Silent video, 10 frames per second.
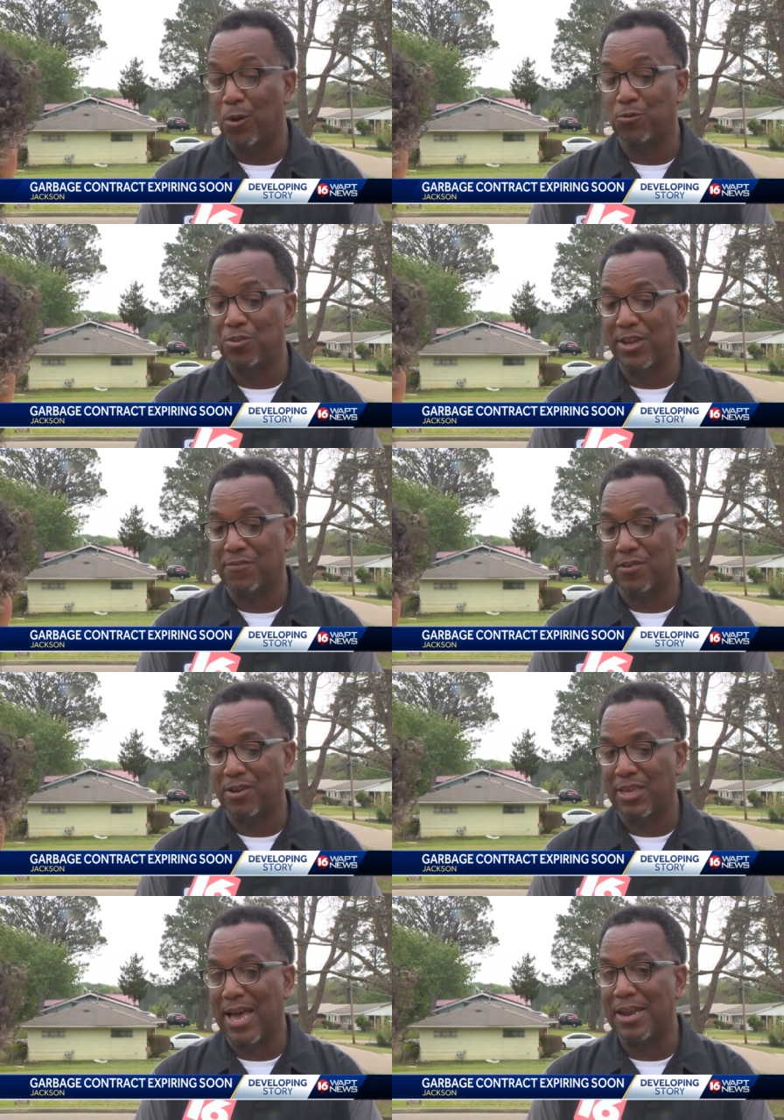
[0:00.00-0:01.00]
Most
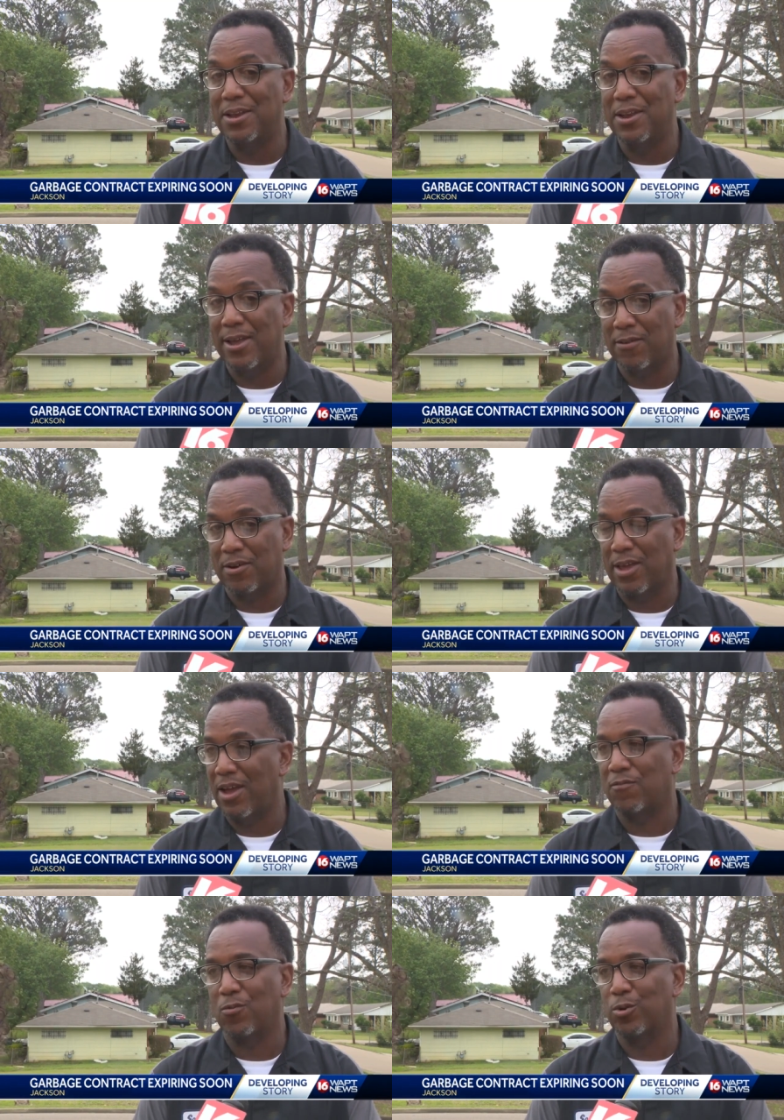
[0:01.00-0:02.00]
definitely, I never,
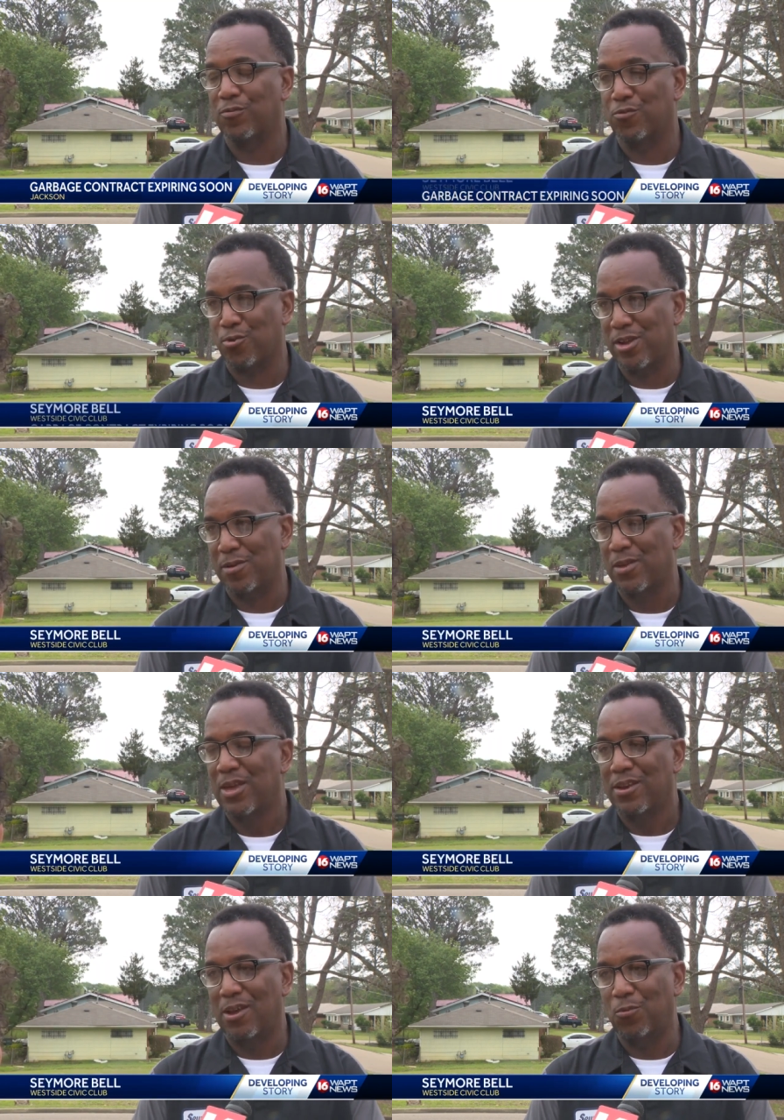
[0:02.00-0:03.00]
ever would have dreamed
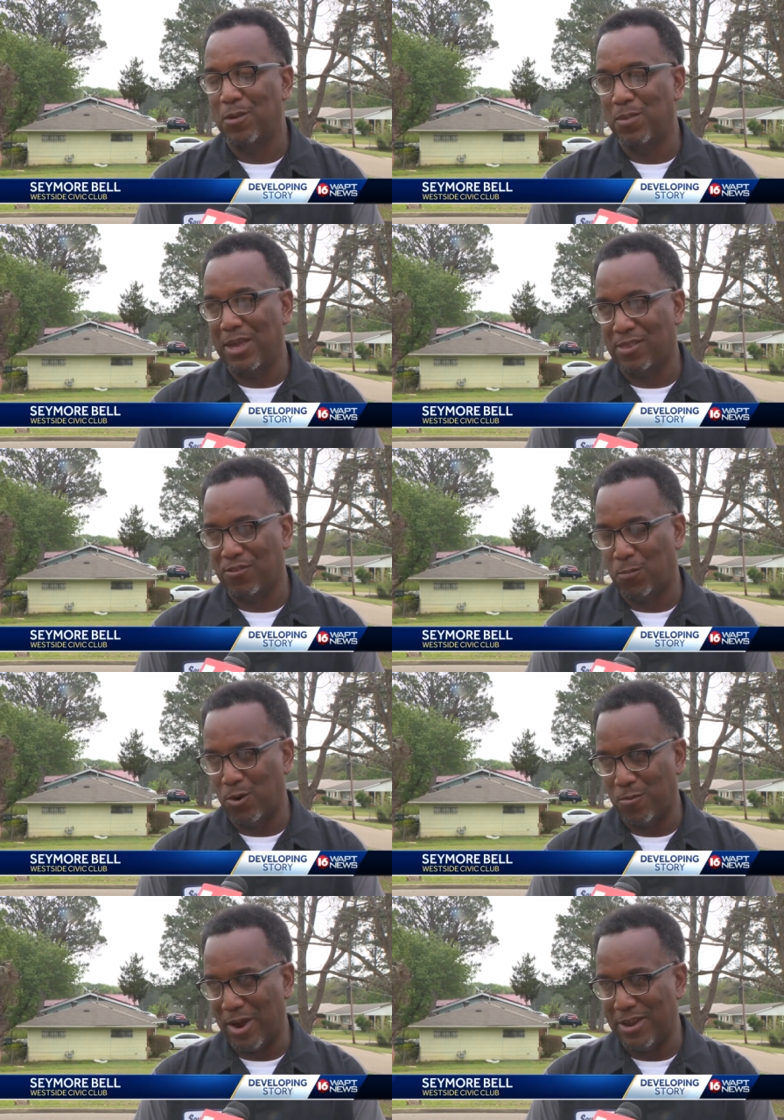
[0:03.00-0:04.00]
that we'd be at this
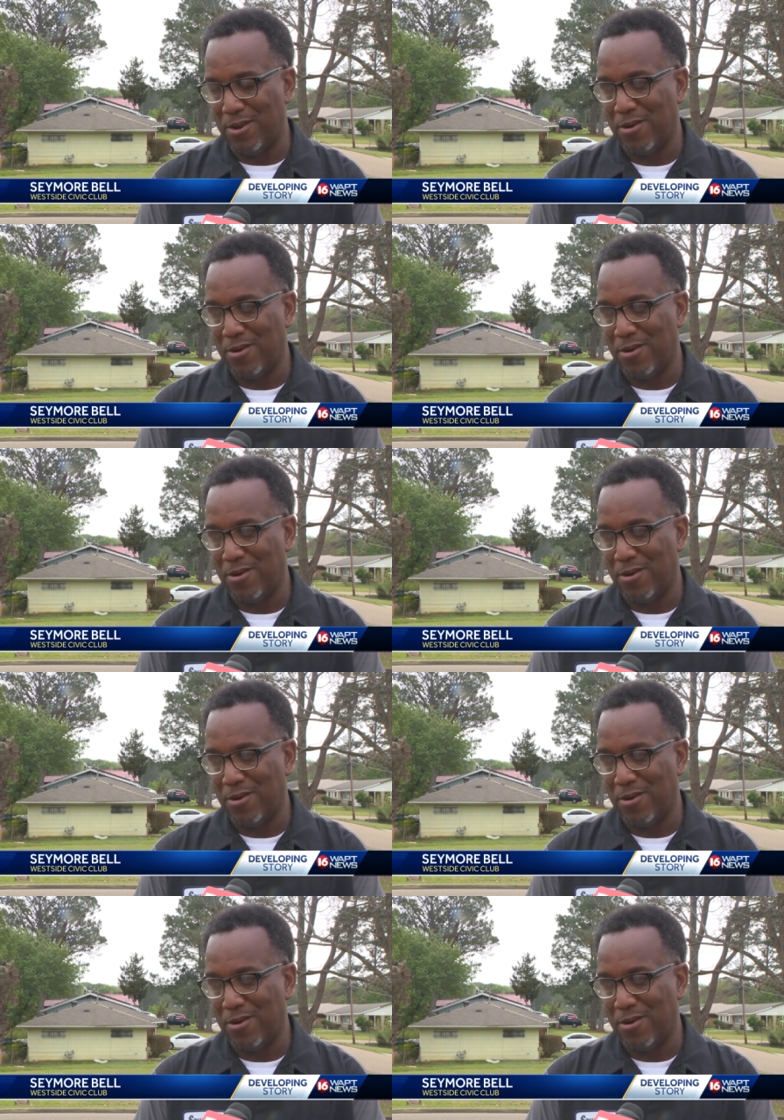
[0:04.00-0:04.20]
point right